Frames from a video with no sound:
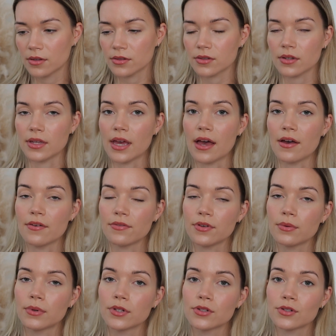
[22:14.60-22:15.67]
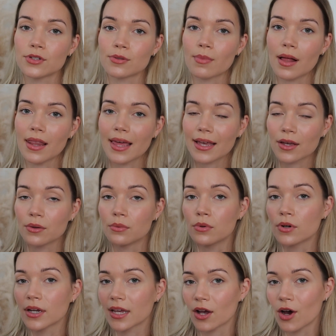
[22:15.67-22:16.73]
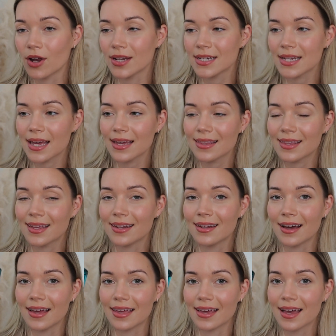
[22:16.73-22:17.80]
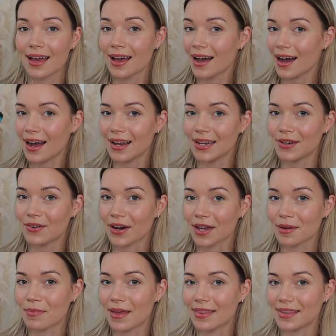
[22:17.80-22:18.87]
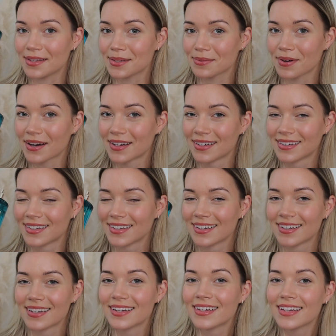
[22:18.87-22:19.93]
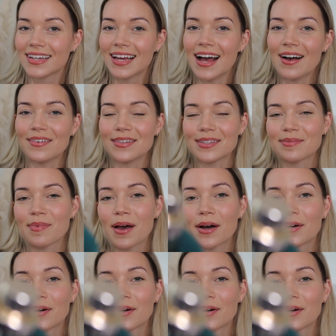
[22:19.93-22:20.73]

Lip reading: So yeah, if you want to smell like a walking holiday, then I highly recommend this one. Have a smell.